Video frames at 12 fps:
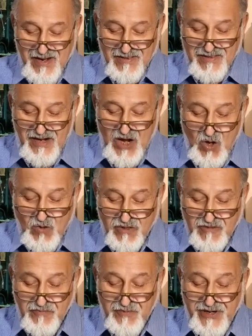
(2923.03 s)
The
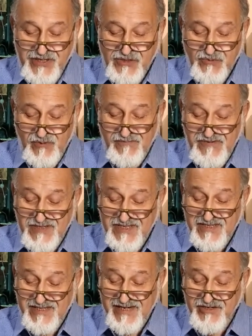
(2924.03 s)
local priest would
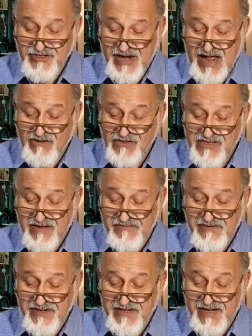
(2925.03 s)
visit each house
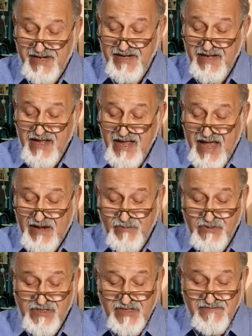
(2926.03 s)
every day and
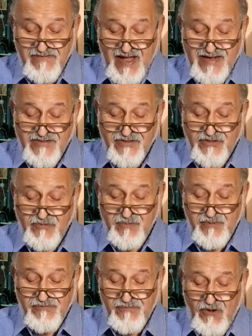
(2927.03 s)
was invited to
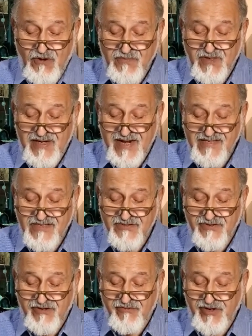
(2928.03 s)
perform the
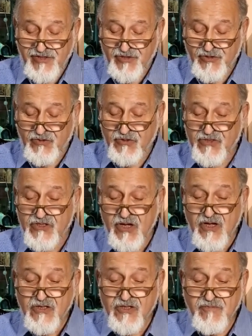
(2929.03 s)
necessary rituals
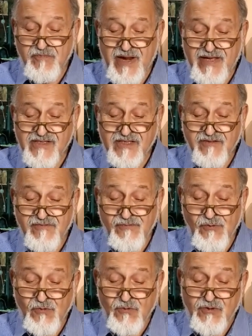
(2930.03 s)
to bless the
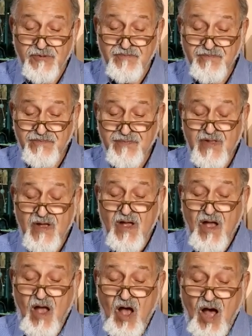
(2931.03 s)
food.
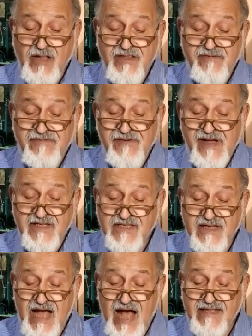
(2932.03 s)
On the
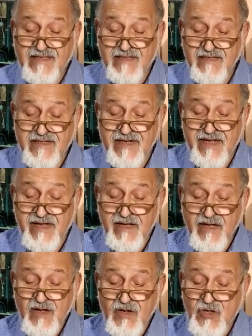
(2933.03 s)
first Gatha day,
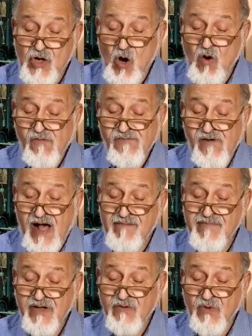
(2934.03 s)
no
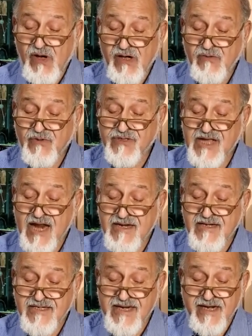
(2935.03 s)
farming work was
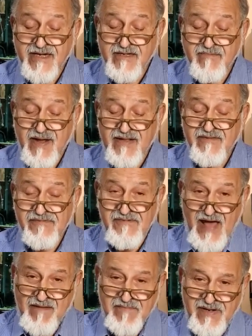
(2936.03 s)
undertaken by the
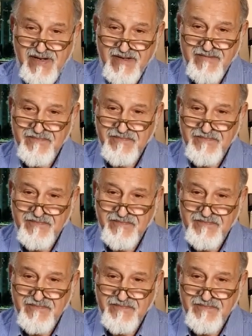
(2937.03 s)
family.